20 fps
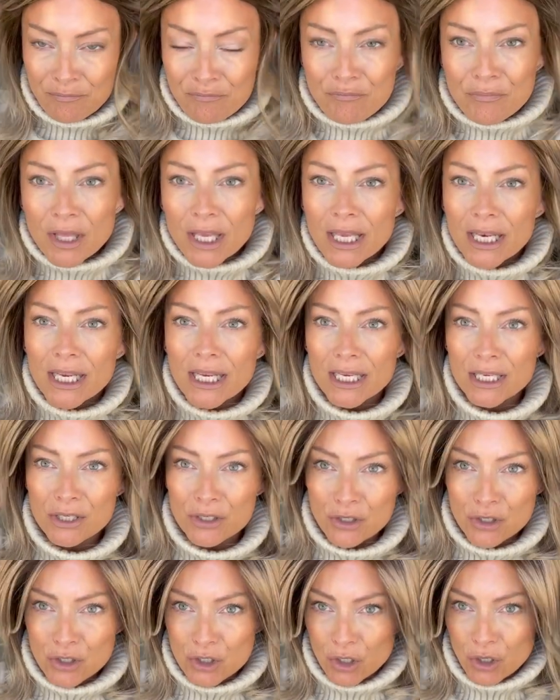it
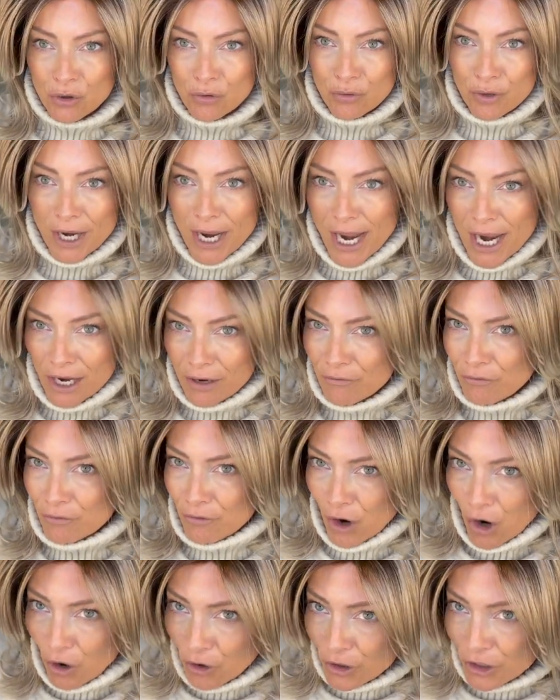is to create
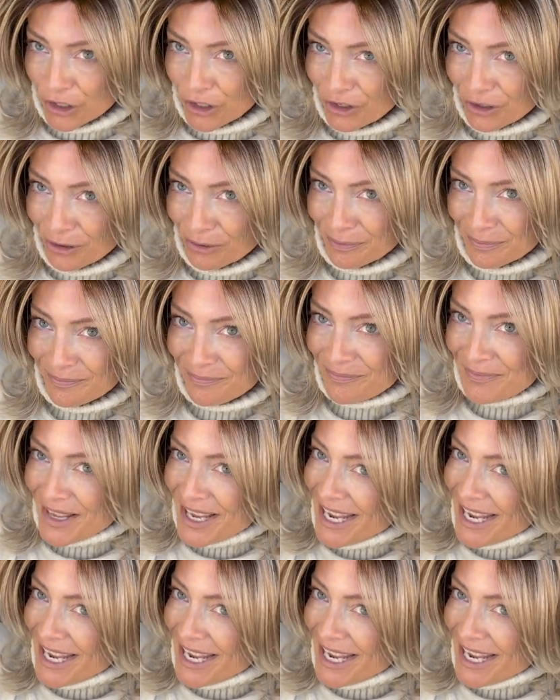volume,